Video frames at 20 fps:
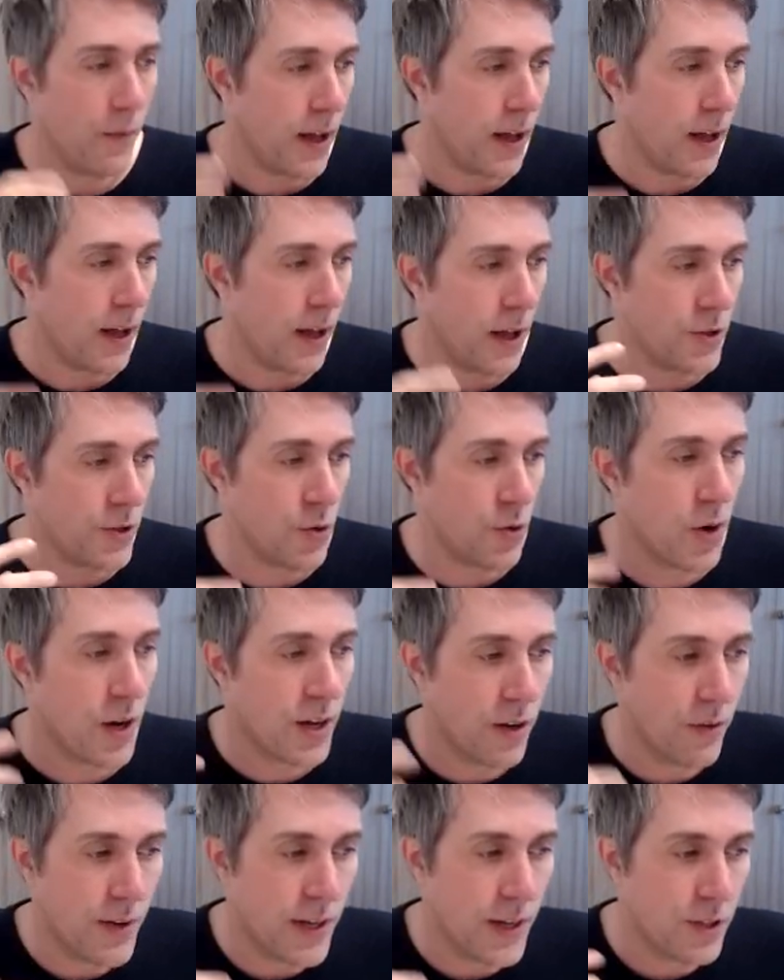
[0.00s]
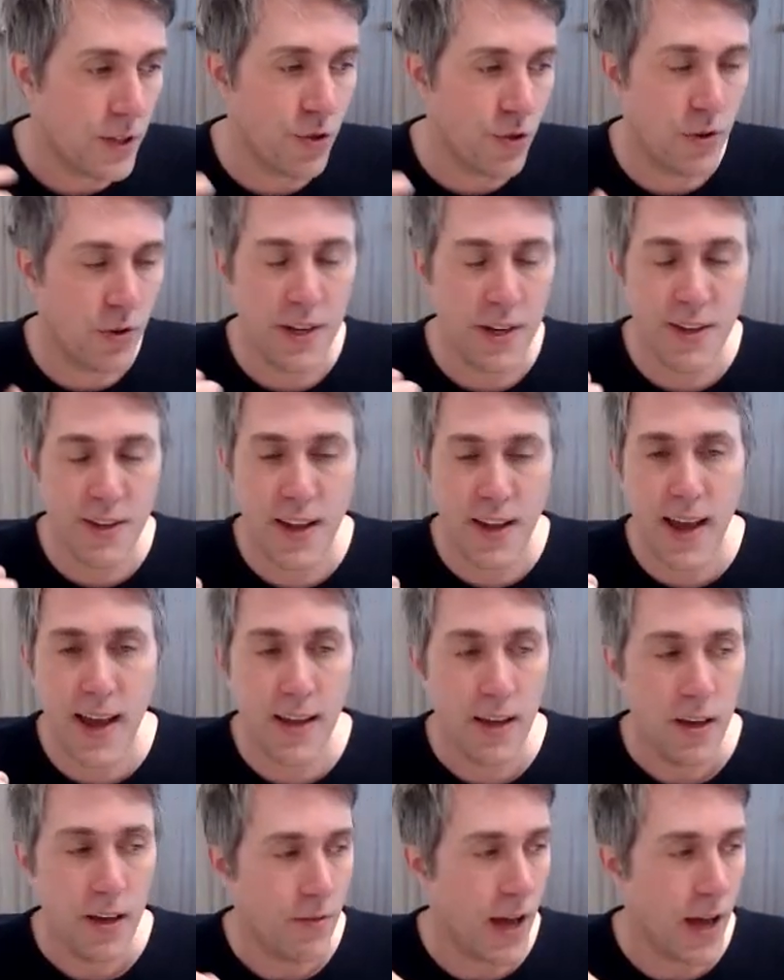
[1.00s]
as you're working on things during the
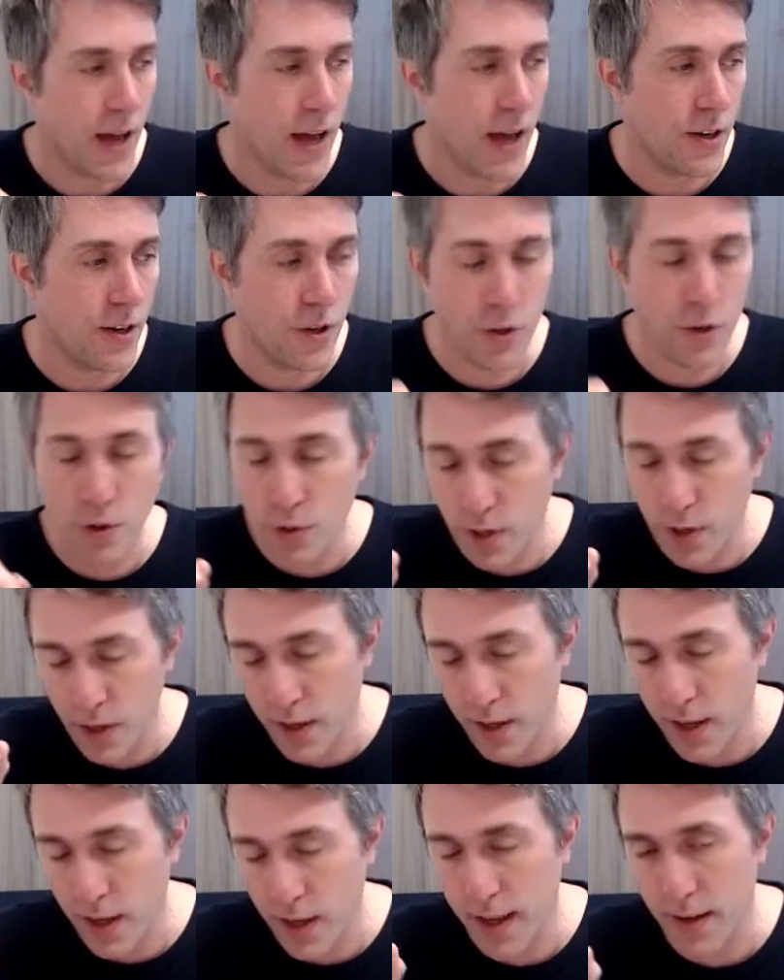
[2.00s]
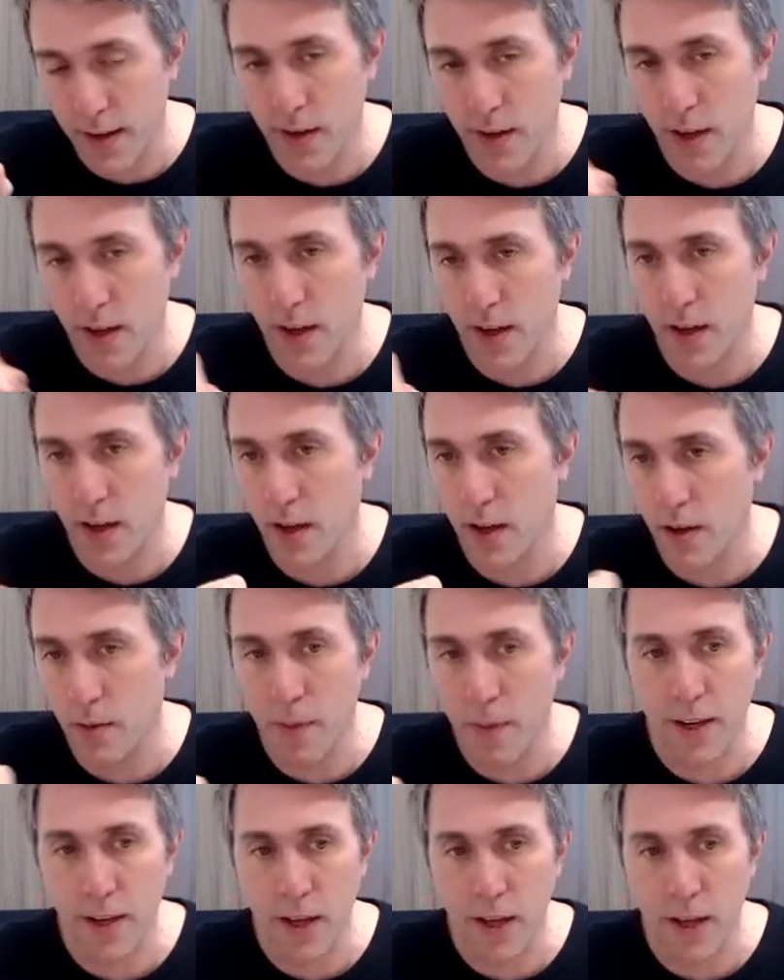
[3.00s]
day, then you can then
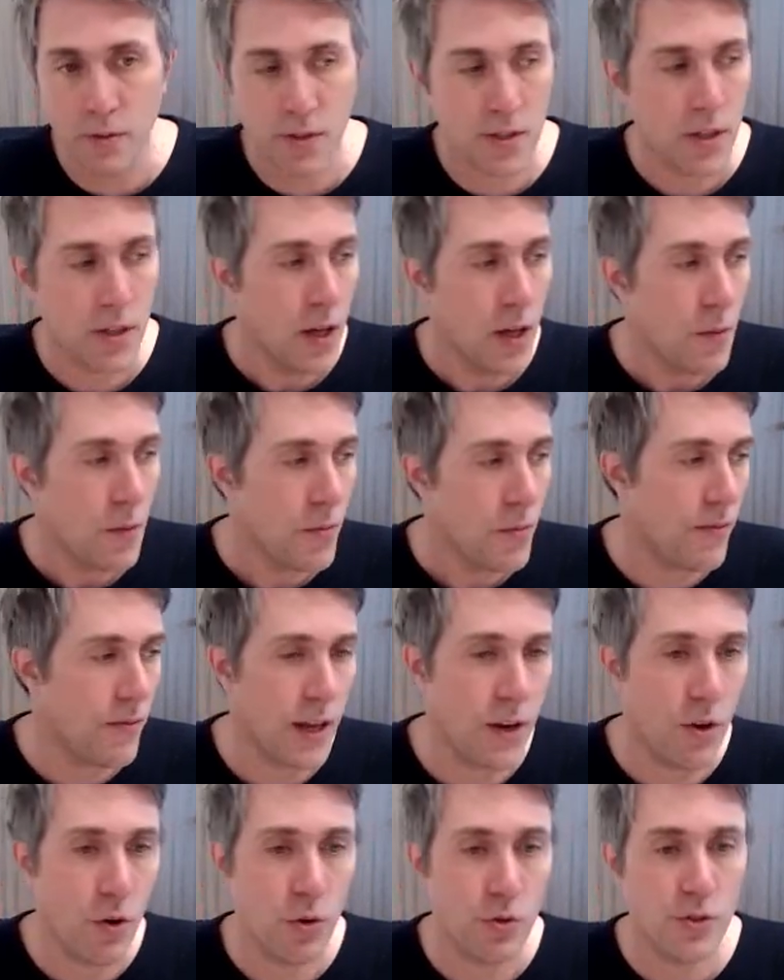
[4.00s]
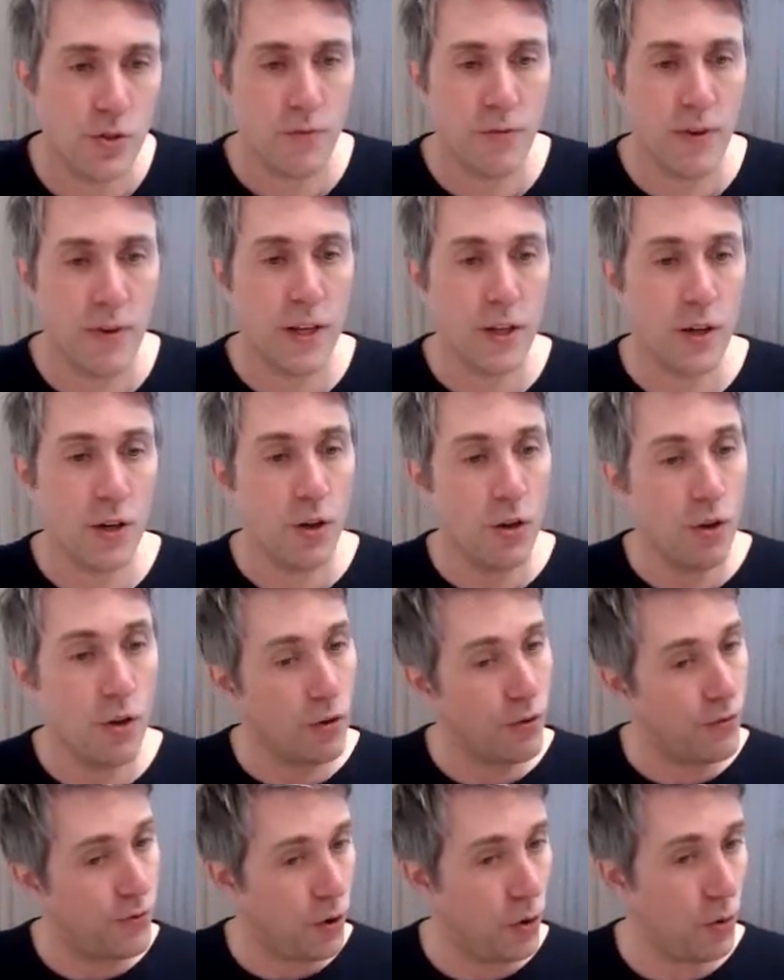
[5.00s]
make notes, but then also then you can look
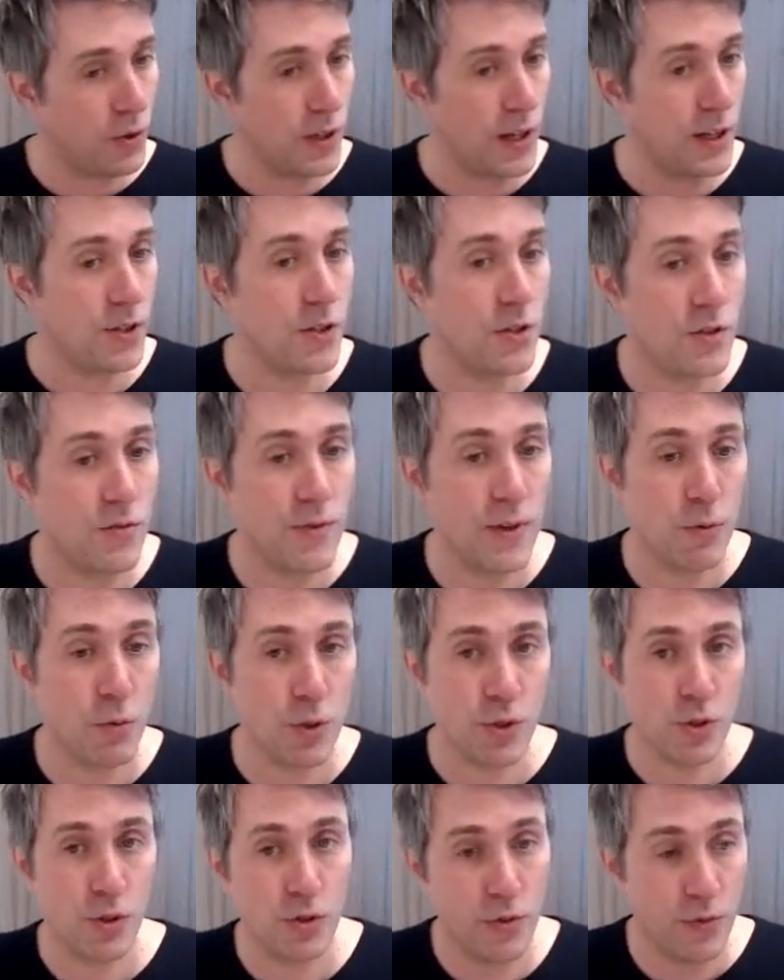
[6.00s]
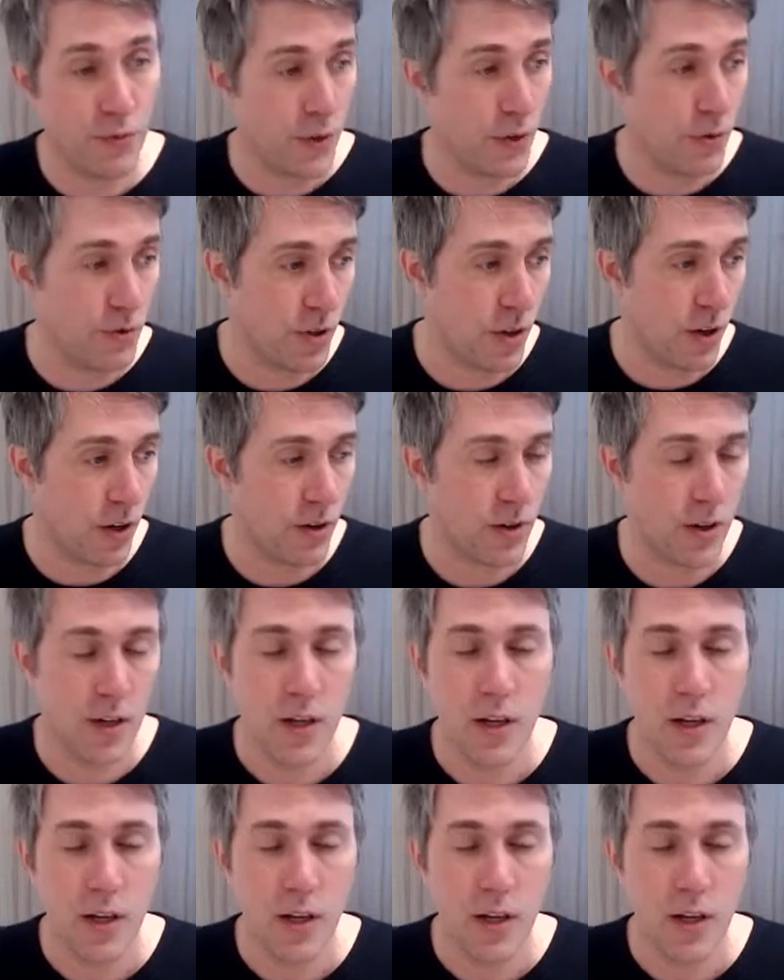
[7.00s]
forward into something what's called the future log.